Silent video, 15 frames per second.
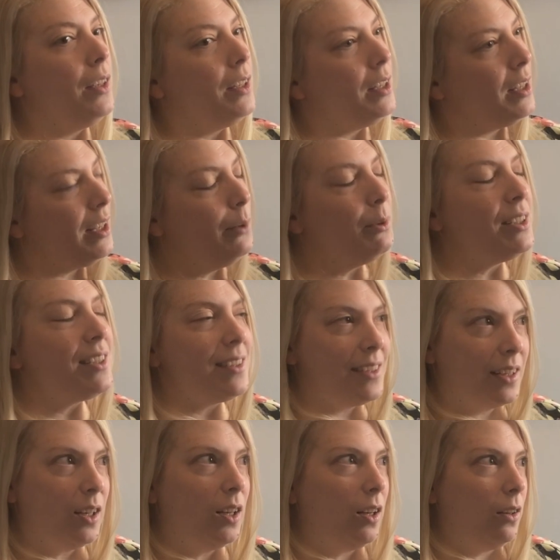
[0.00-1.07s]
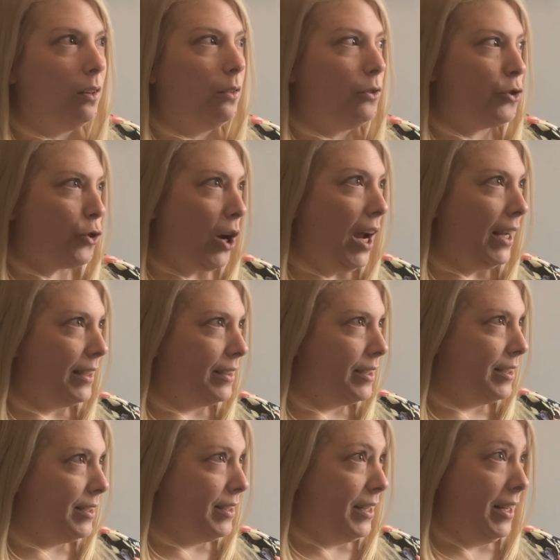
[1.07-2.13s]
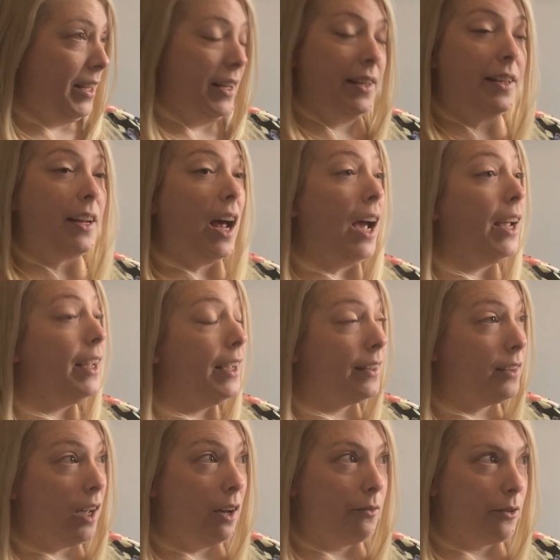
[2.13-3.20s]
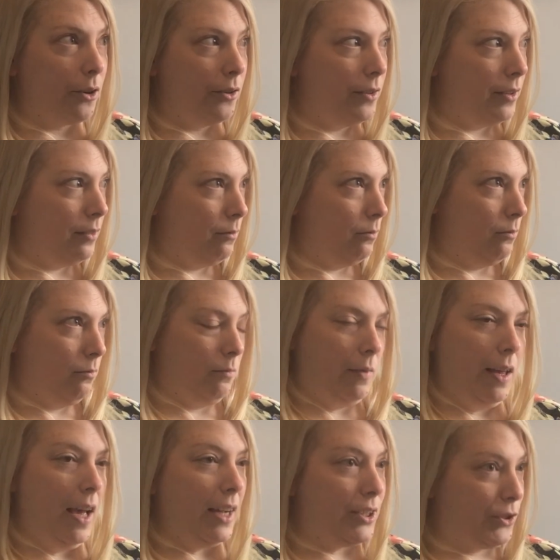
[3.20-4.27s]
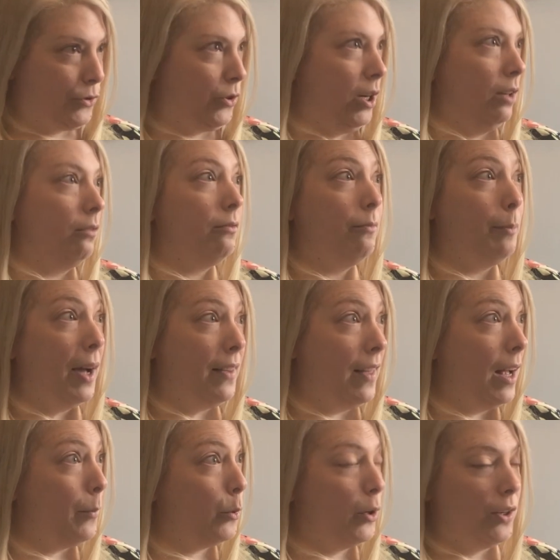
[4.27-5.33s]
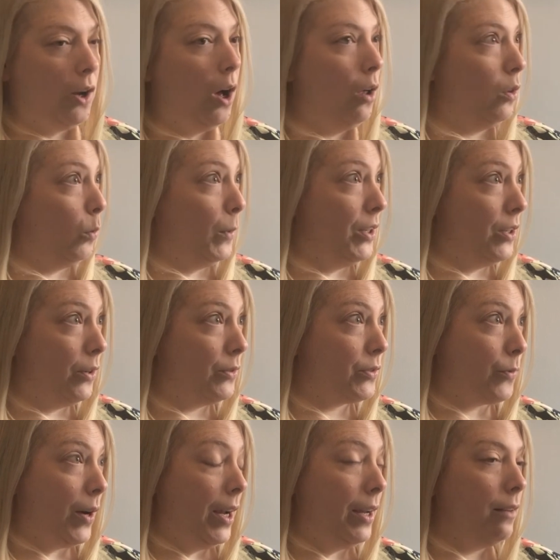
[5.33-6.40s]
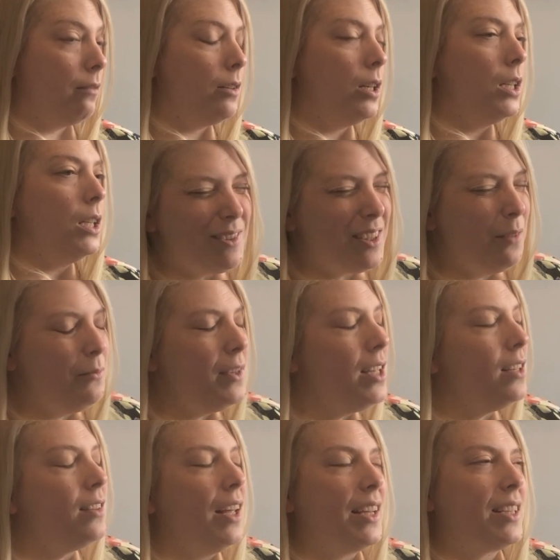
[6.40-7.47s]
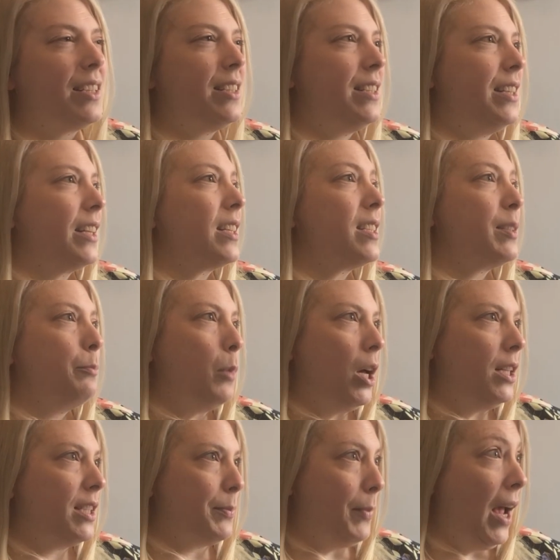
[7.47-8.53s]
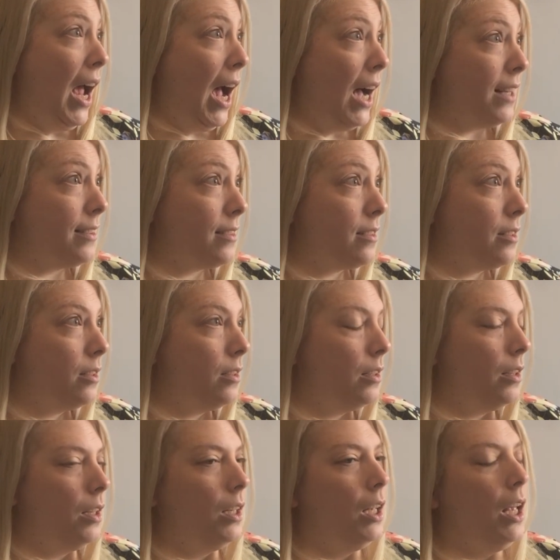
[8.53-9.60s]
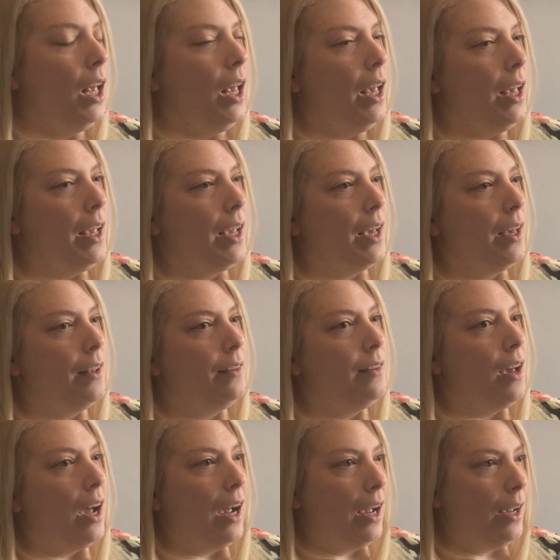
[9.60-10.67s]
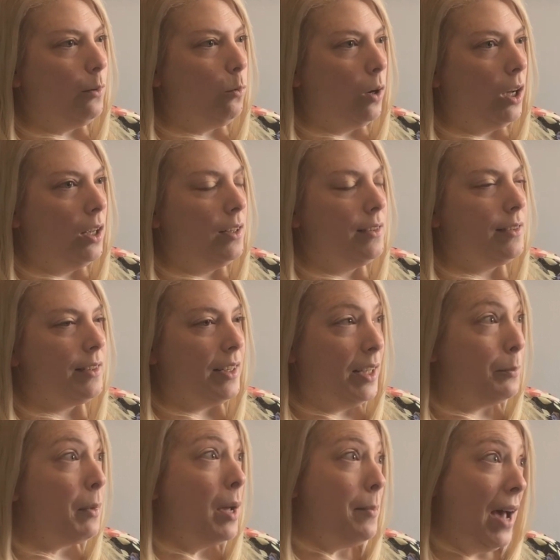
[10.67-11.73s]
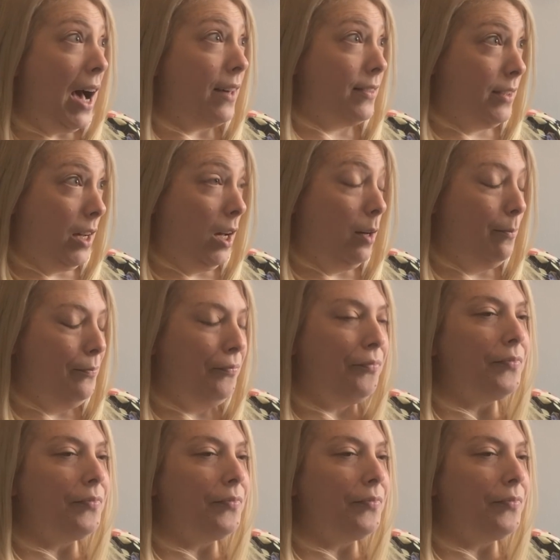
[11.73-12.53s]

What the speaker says: He was still trying to see in, and I had covered extra by that point all the windows, right? Something like 6 months passed, and I was in my bathtub,